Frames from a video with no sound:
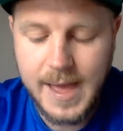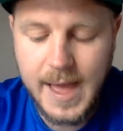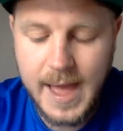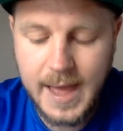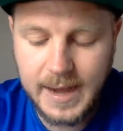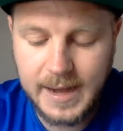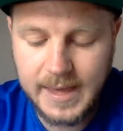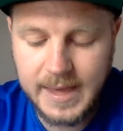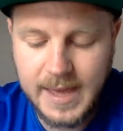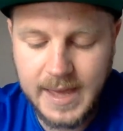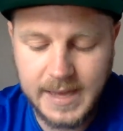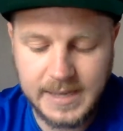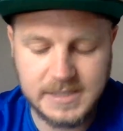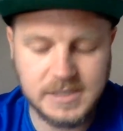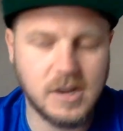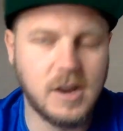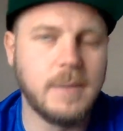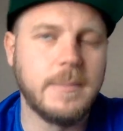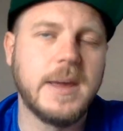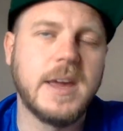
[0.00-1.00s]

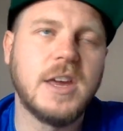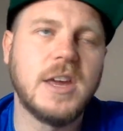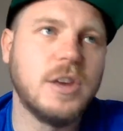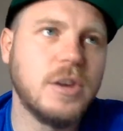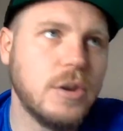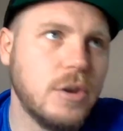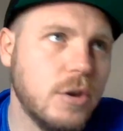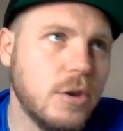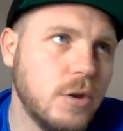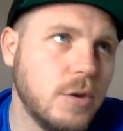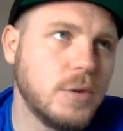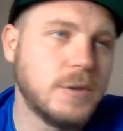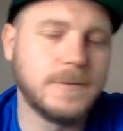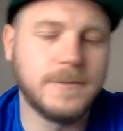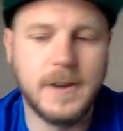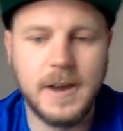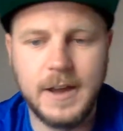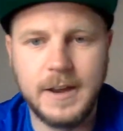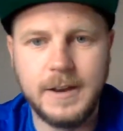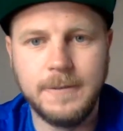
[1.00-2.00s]
LAX, I'm a huge
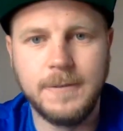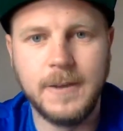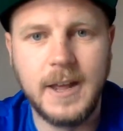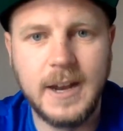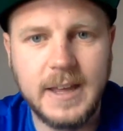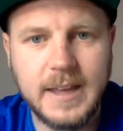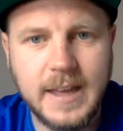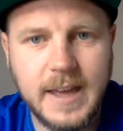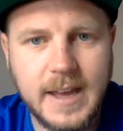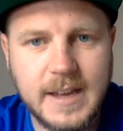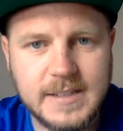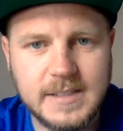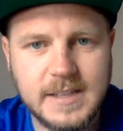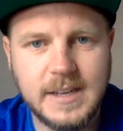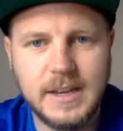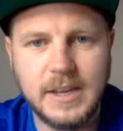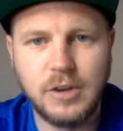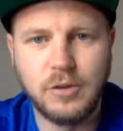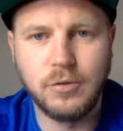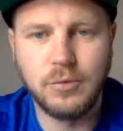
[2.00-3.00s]
fan of LAX,
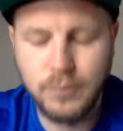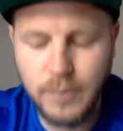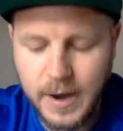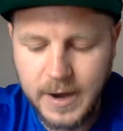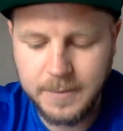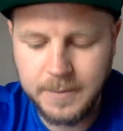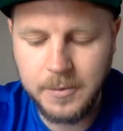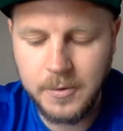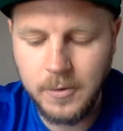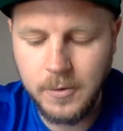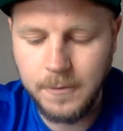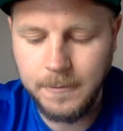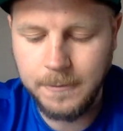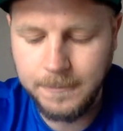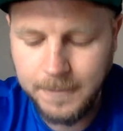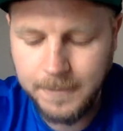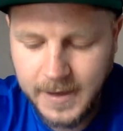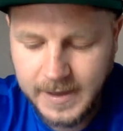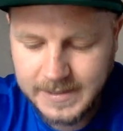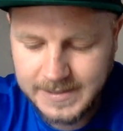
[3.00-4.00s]
an incredible
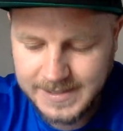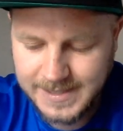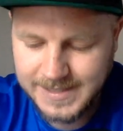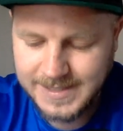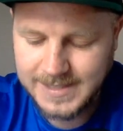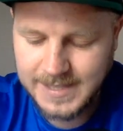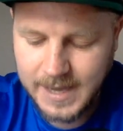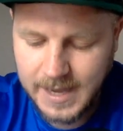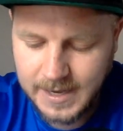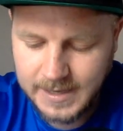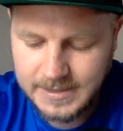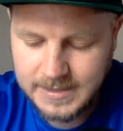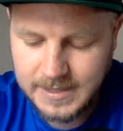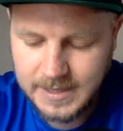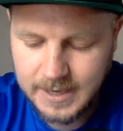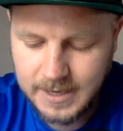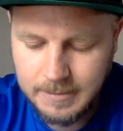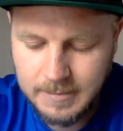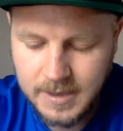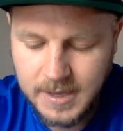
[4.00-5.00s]
face tag
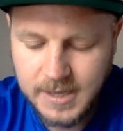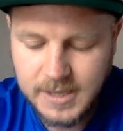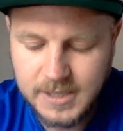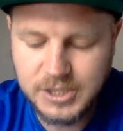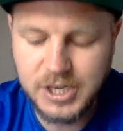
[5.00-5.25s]
team.